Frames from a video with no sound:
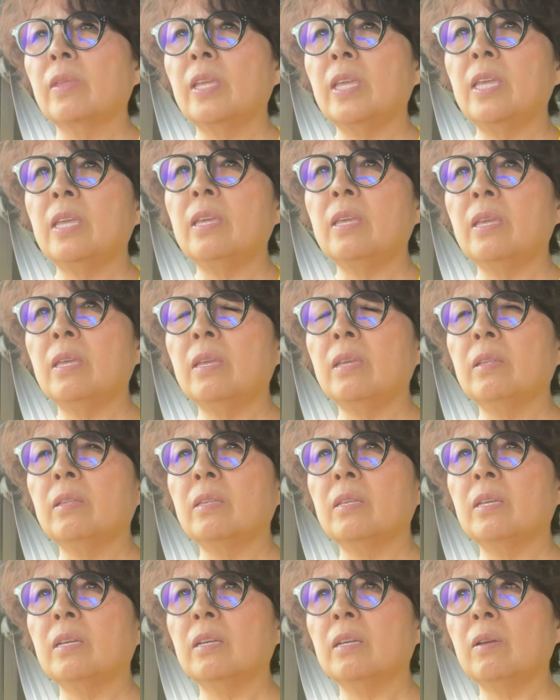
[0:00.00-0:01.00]

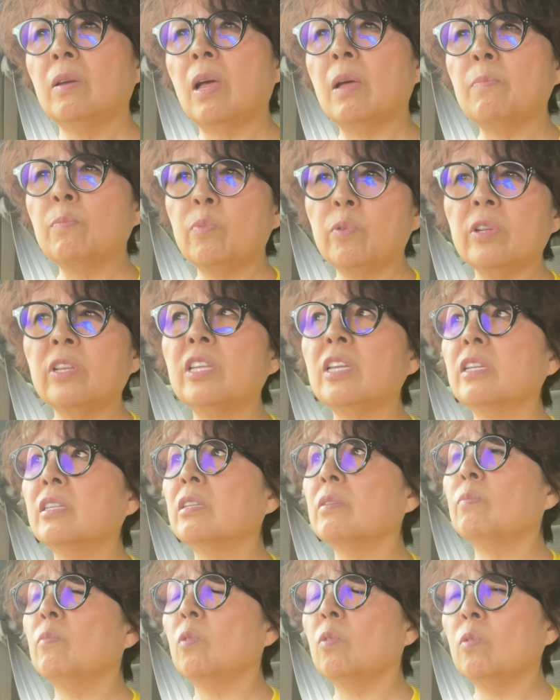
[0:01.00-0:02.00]
and
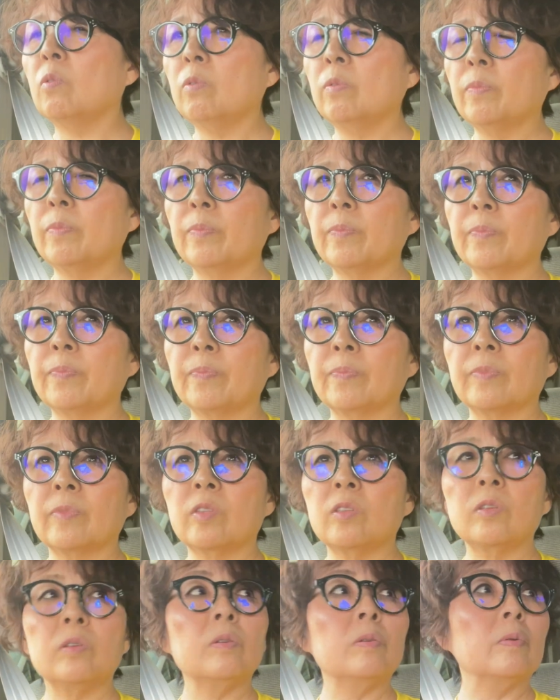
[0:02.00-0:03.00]
unpredictable
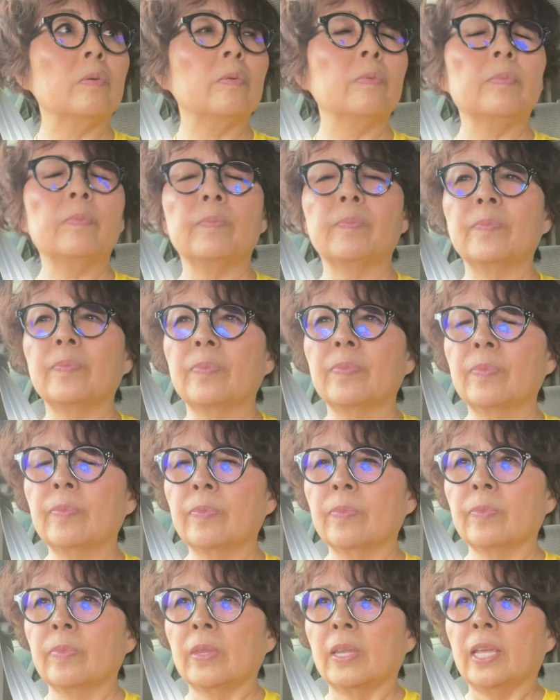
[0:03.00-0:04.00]
too,
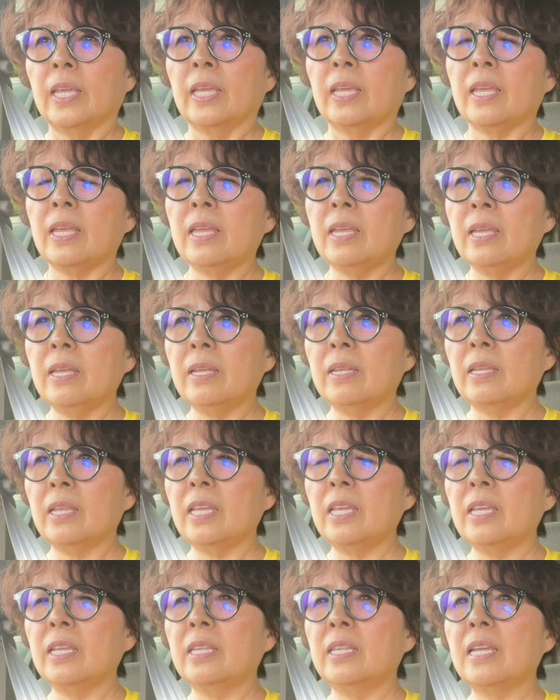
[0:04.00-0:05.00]
and
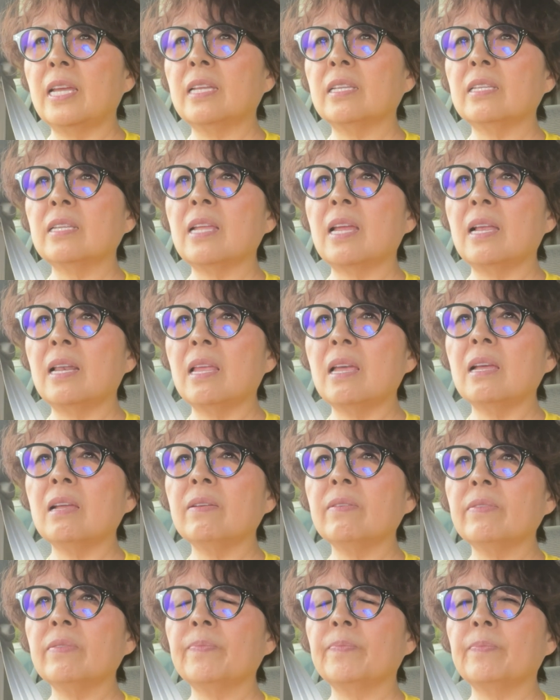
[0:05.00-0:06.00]
it doesn't
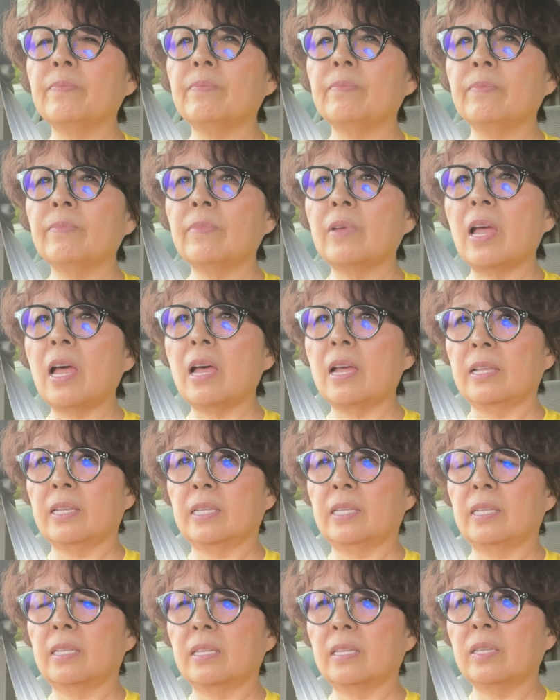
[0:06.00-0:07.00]
allow
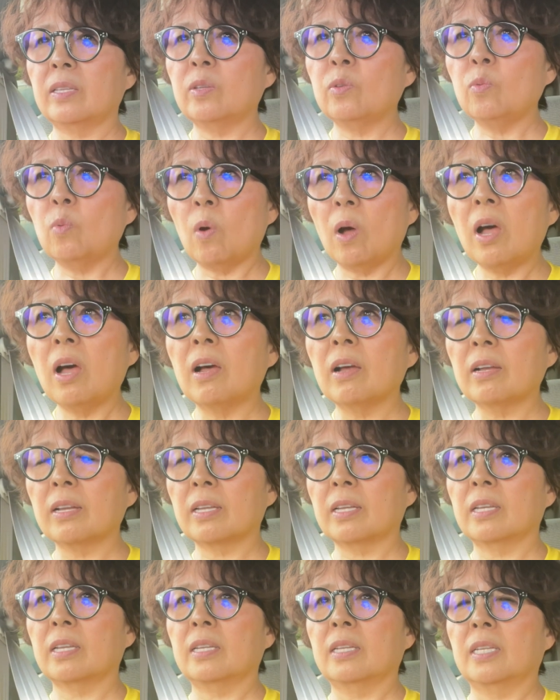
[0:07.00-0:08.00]
us to
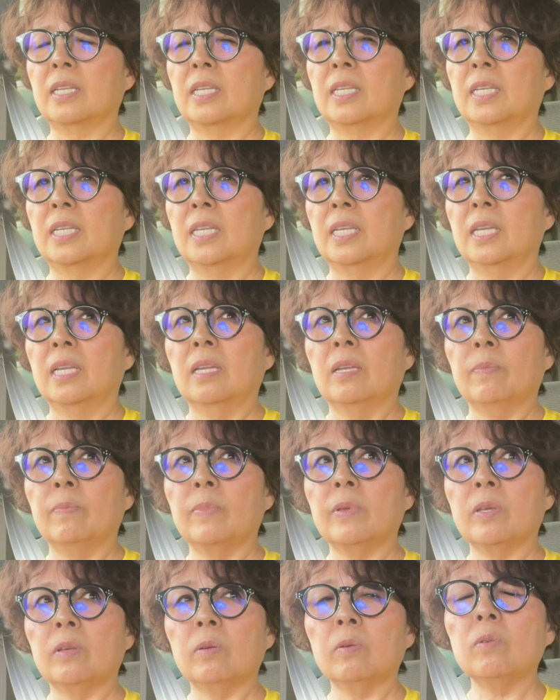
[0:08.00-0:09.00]
walk,
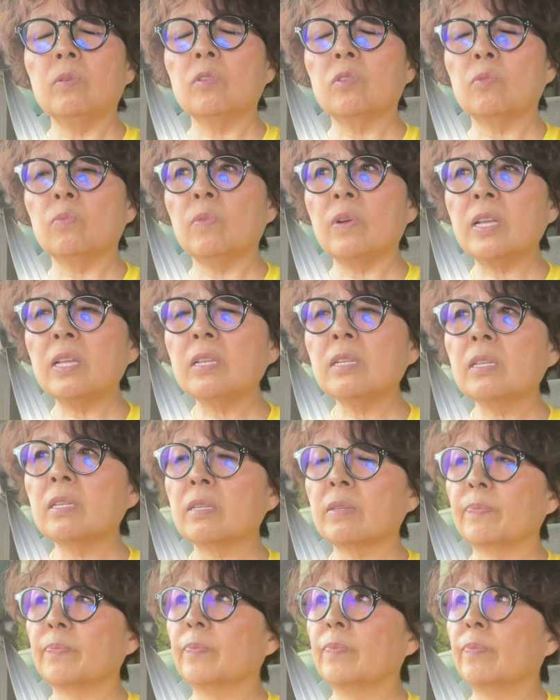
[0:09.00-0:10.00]
because
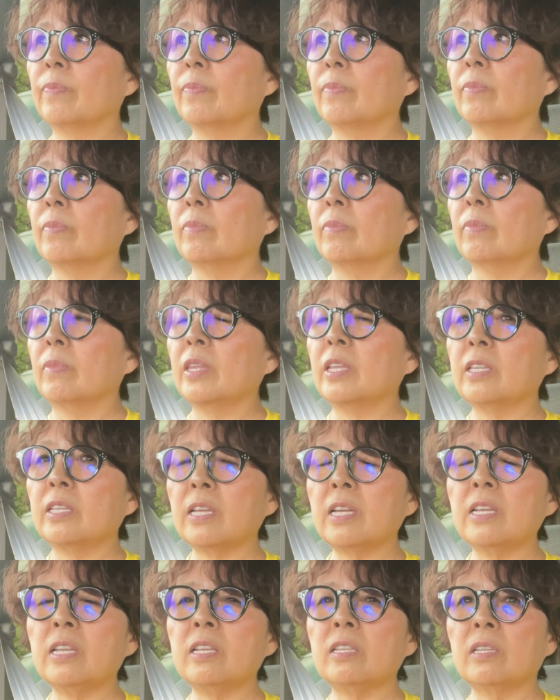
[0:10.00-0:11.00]
once the
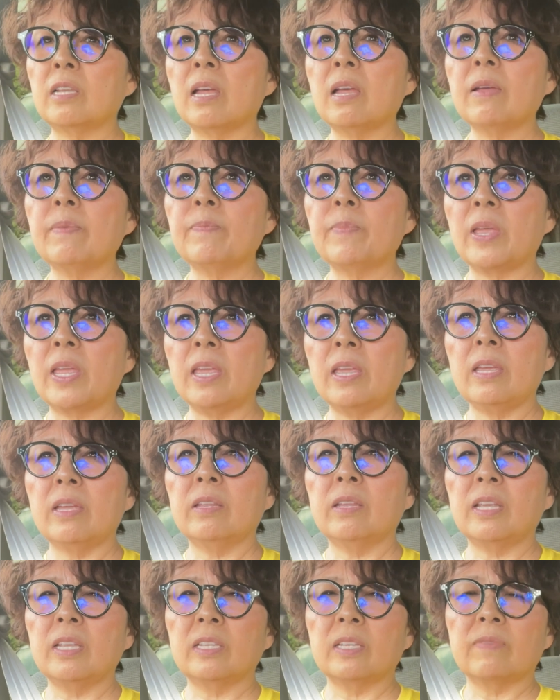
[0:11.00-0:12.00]
sun is up
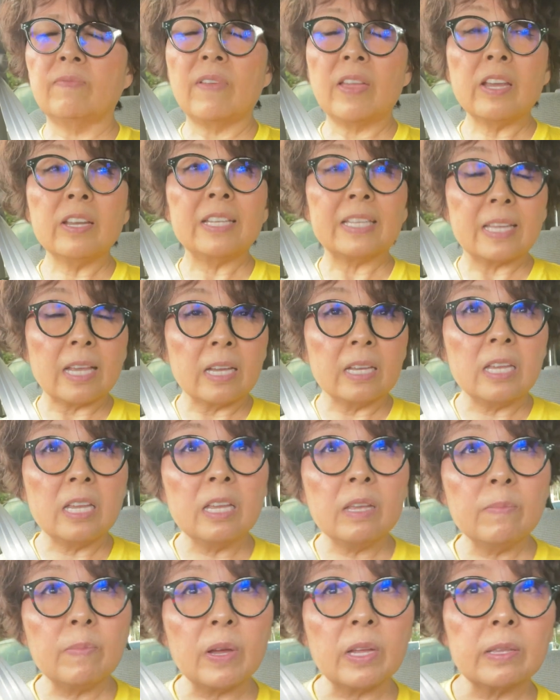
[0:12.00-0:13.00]
and it's very
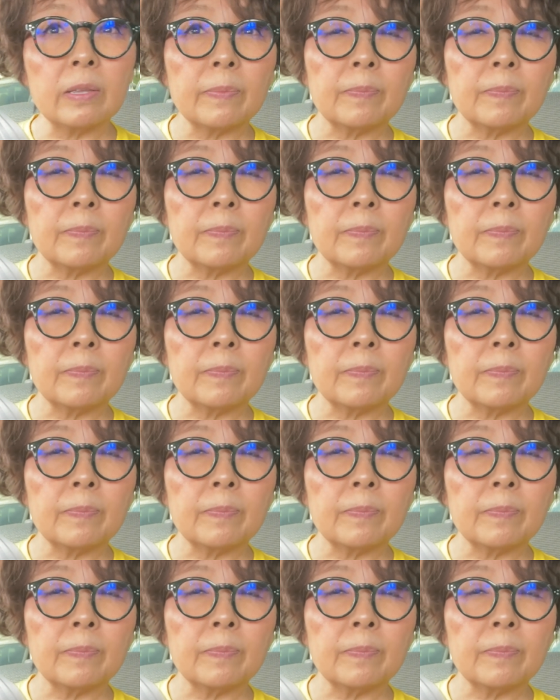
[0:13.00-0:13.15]
sunny, but